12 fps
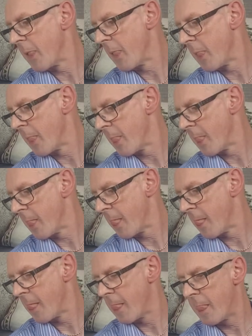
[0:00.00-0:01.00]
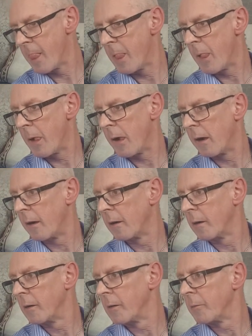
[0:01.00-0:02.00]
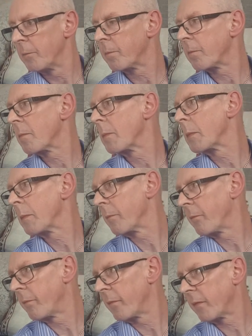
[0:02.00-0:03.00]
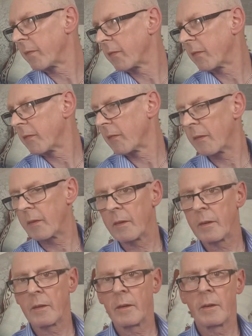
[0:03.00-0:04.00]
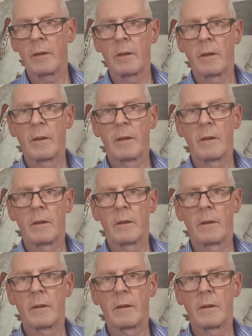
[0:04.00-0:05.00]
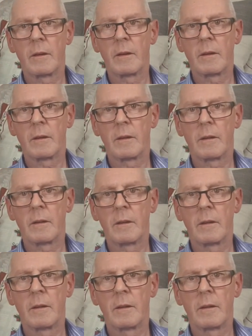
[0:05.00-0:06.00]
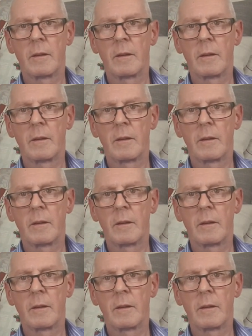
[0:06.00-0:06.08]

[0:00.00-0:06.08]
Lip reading: The person shown says nothing.